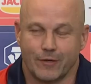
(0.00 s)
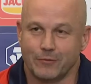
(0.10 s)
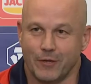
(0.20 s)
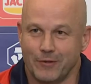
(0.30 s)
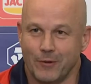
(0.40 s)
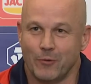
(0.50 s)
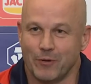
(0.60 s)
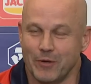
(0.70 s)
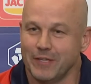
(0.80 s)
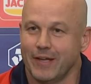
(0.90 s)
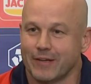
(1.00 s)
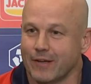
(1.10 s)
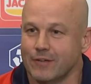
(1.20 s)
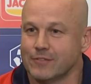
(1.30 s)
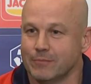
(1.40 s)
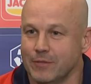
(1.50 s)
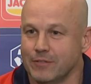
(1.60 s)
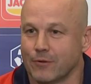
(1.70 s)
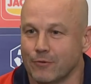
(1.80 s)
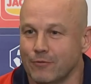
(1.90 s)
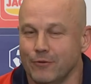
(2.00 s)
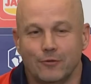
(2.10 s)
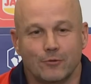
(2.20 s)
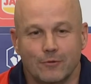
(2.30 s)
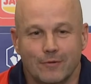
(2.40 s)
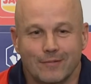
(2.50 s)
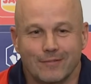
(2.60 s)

I don't want to be that coach that is controversial.